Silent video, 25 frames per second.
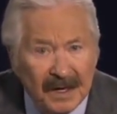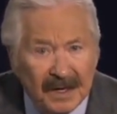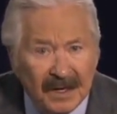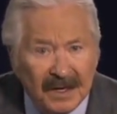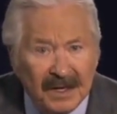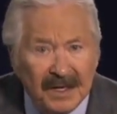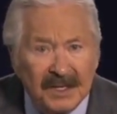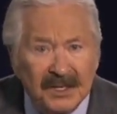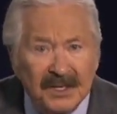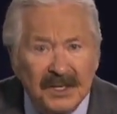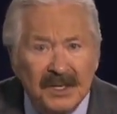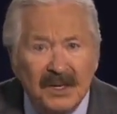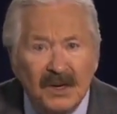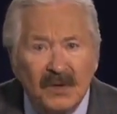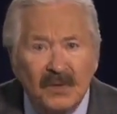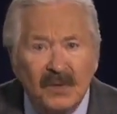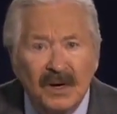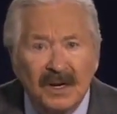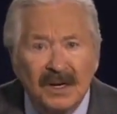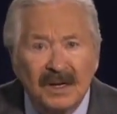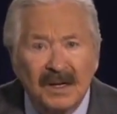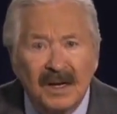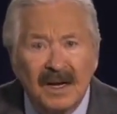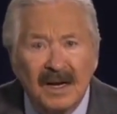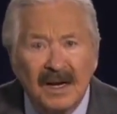Listen to
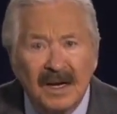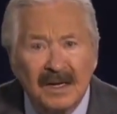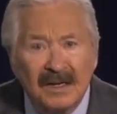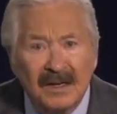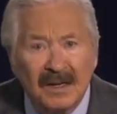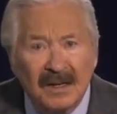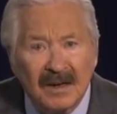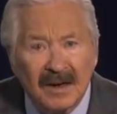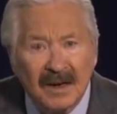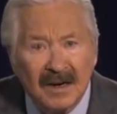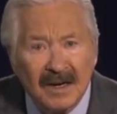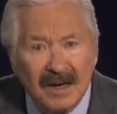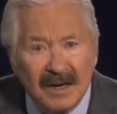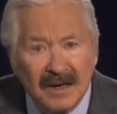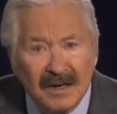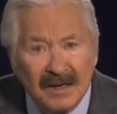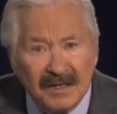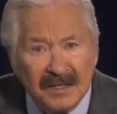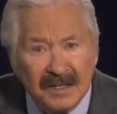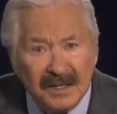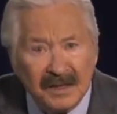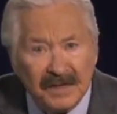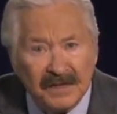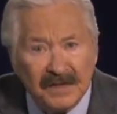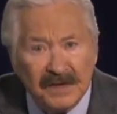what God
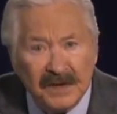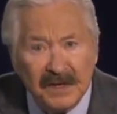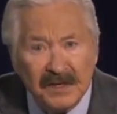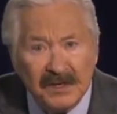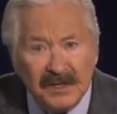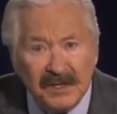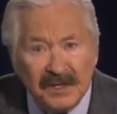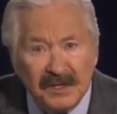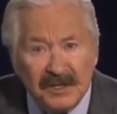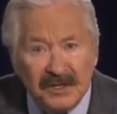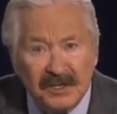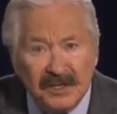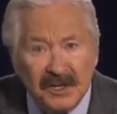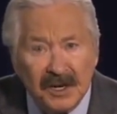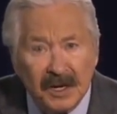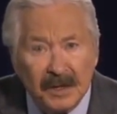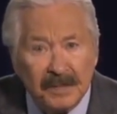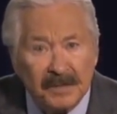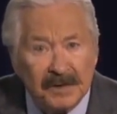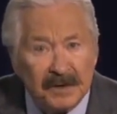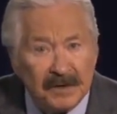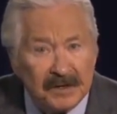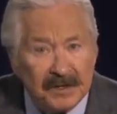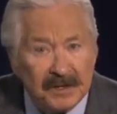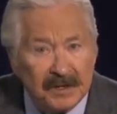declares in Ephesians
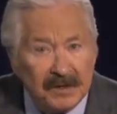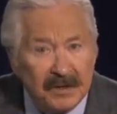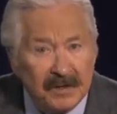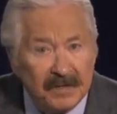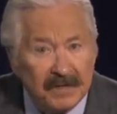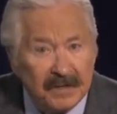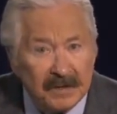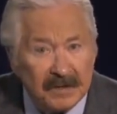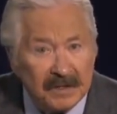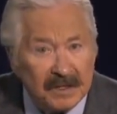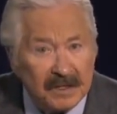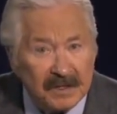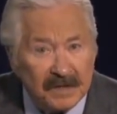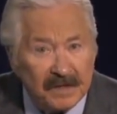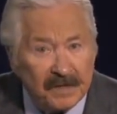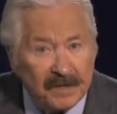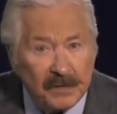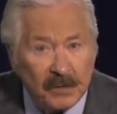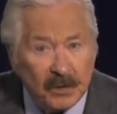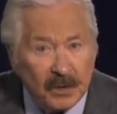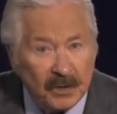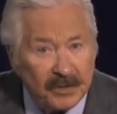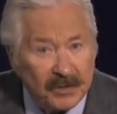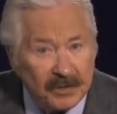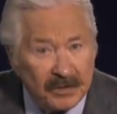chapter 2 verses
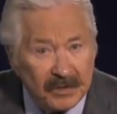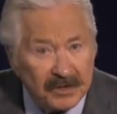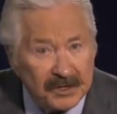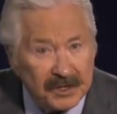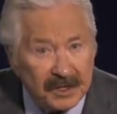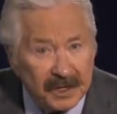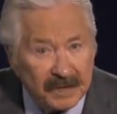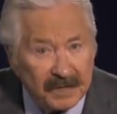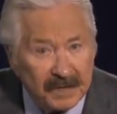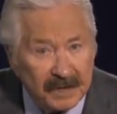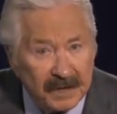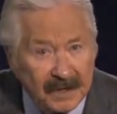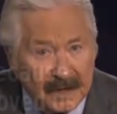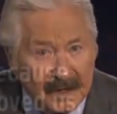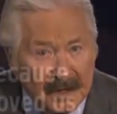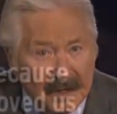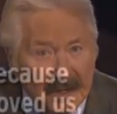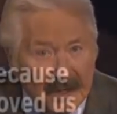4 through 7.